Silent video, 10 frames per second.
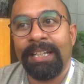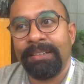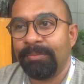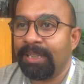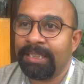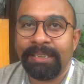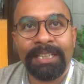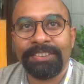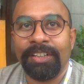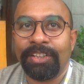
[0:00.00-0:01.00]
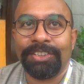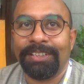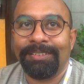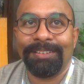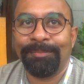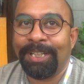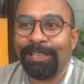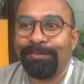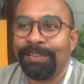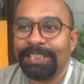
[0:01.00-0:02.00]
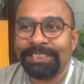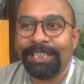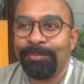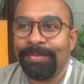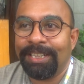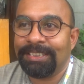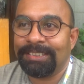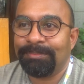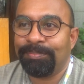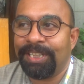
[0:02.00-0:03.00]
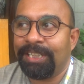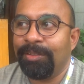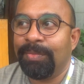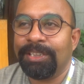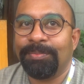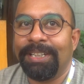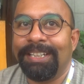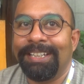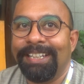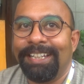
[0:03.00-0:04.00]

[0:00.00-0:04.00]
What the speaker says: As Shankarshan. Yes. My first name is pretty much my